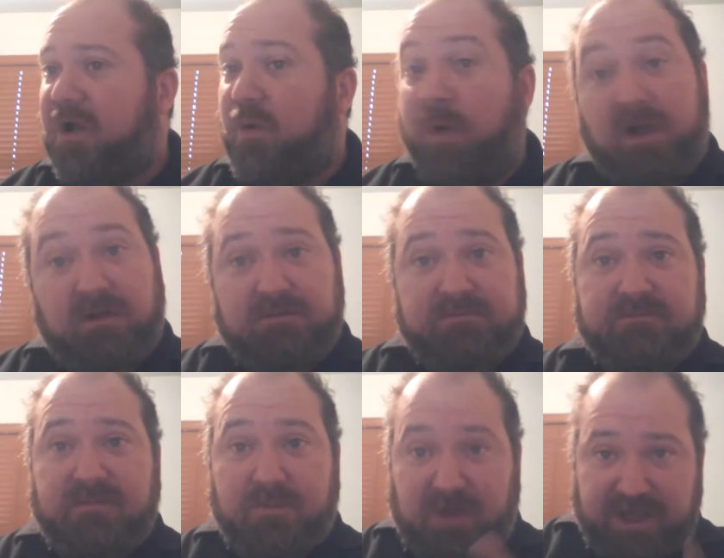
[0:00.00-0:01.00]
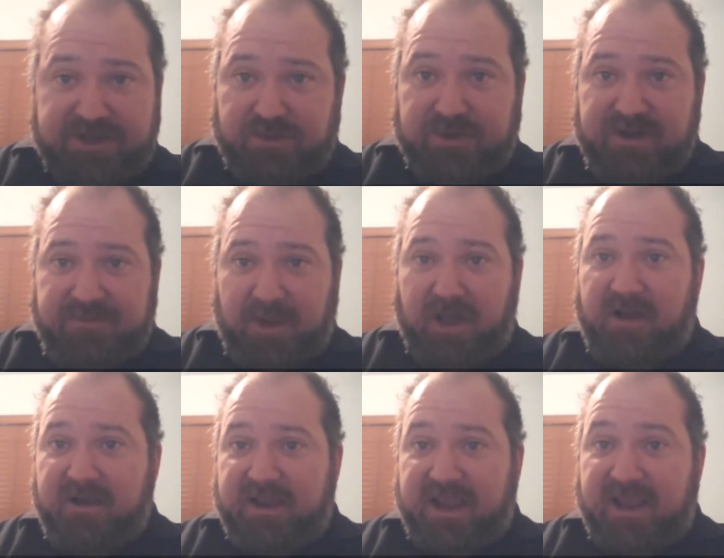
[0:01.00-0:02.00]
Well, I'm glad you're reading the
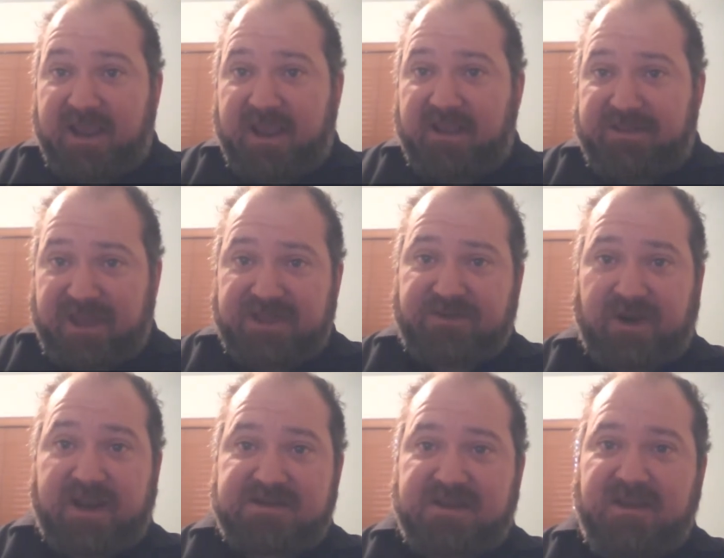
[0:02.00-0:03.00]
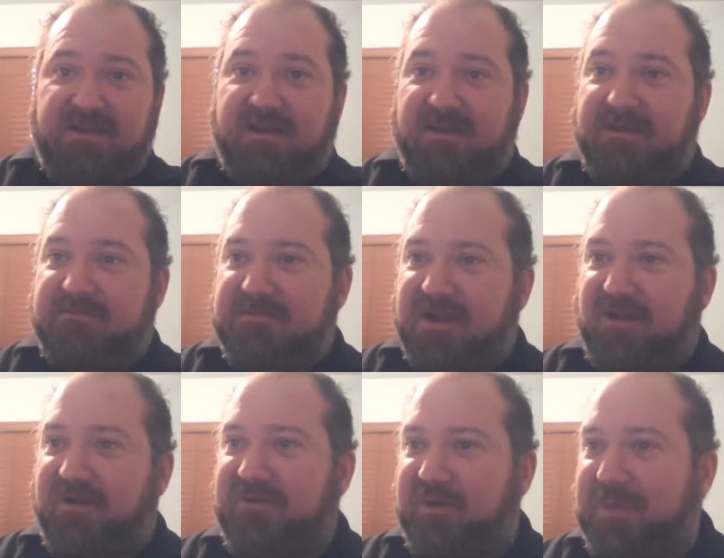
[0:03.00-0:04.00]
blog, and thanks for asking. Not
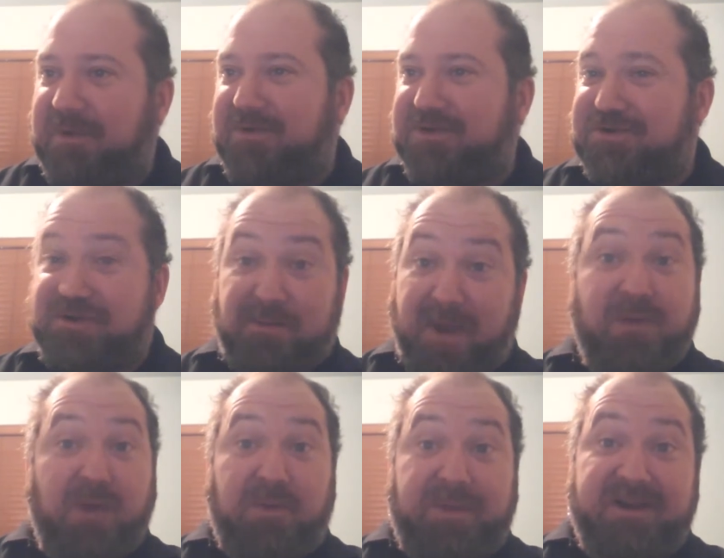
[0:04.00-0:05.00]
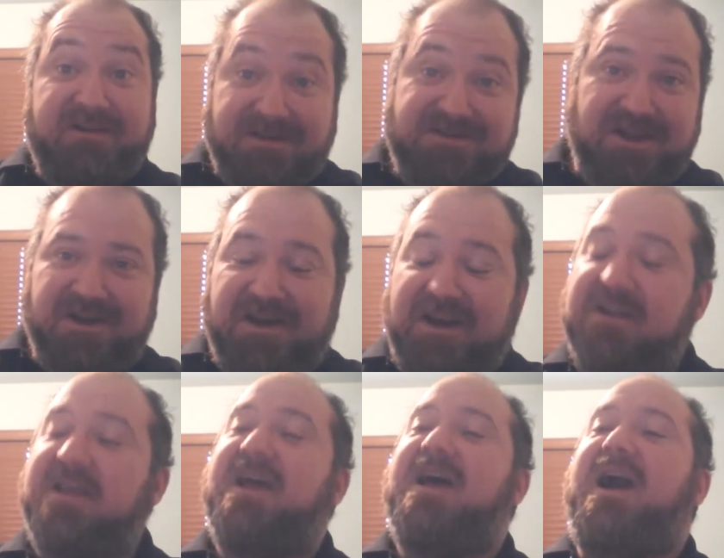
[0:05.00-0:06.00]
often are people interested in my well-being. That's kind of neat.
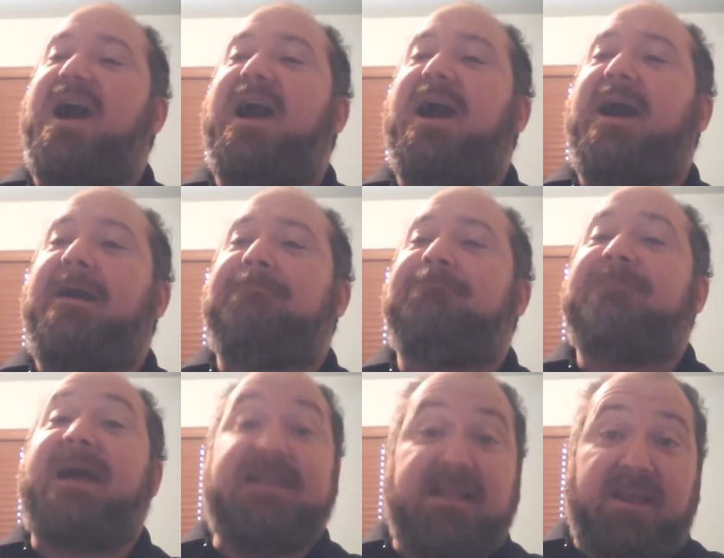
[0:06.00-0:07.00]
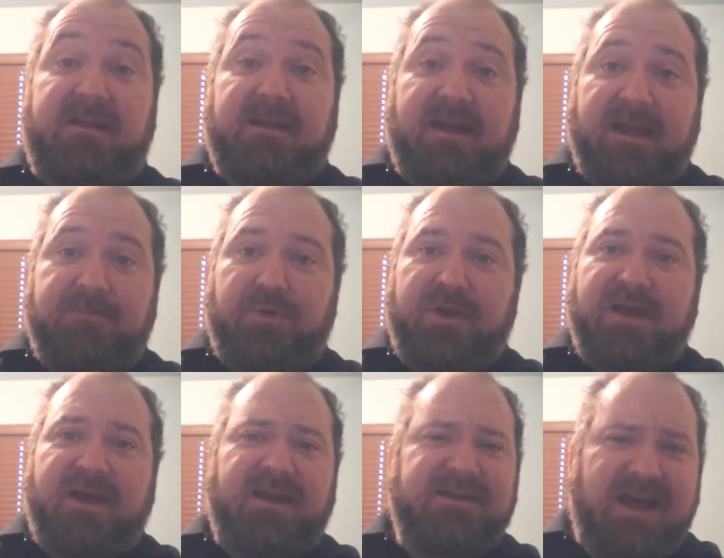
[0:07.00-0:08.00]
I did. I put
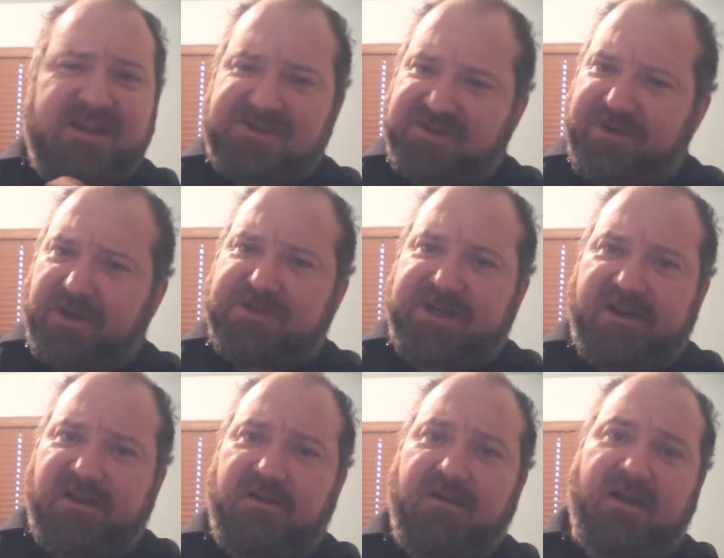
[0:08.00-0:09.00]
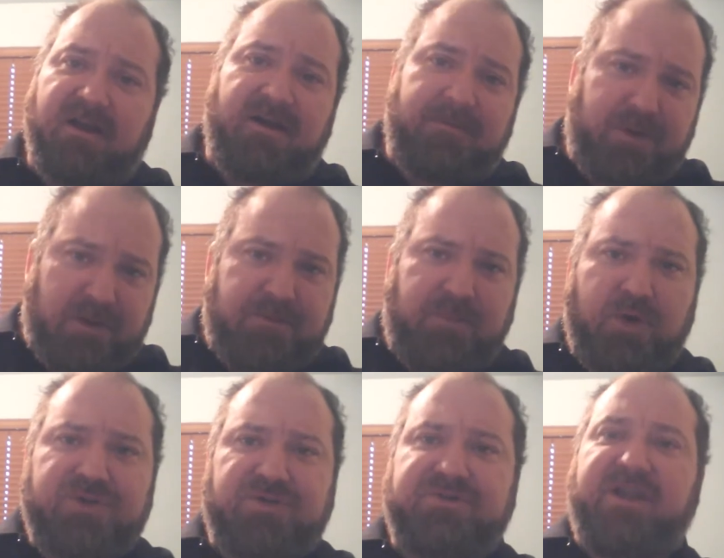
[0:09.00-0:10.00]
not a severe tear,
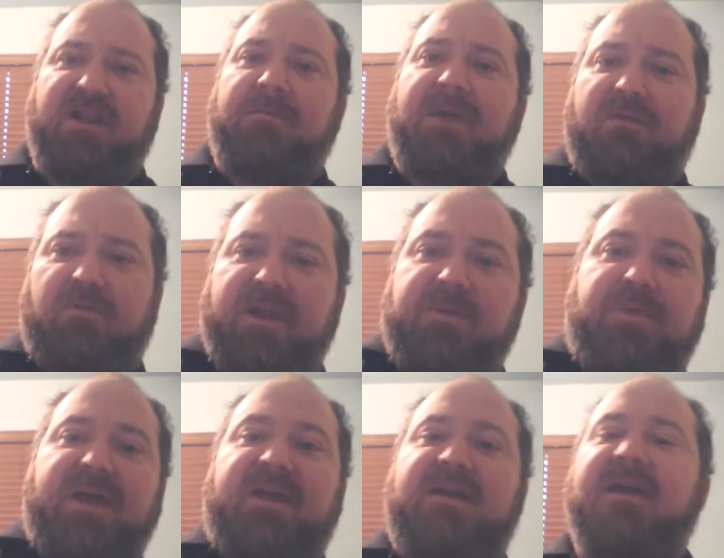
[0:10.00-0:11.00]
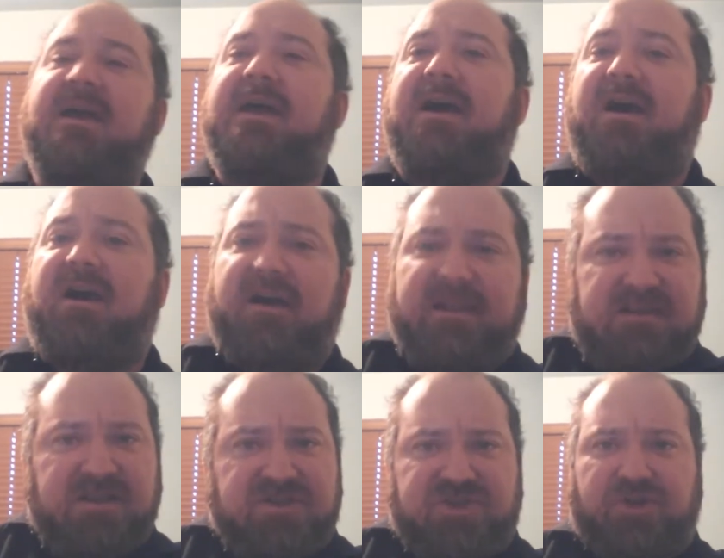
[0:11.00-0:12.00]
partial tear, my right pec at
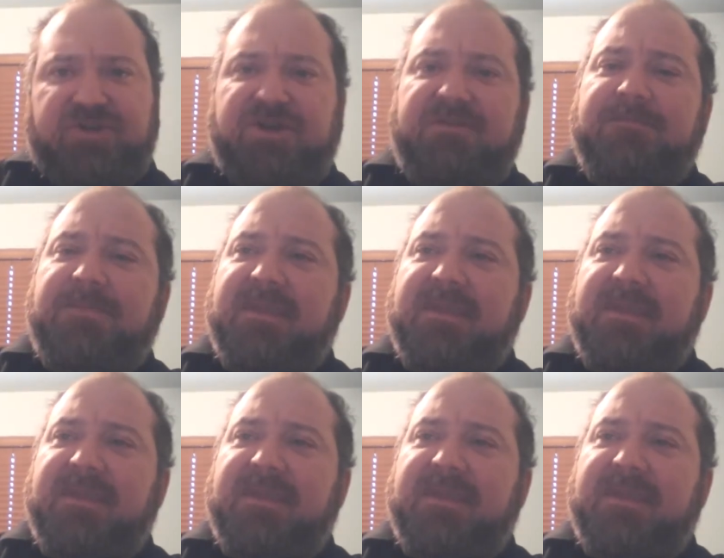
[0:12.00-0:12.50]
the insertion.